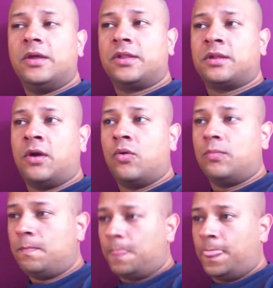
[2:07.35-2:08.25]
So
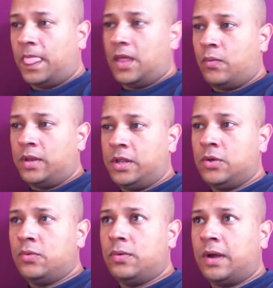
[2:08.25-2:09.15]
when
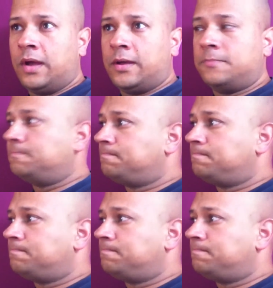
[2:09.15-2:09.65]
you are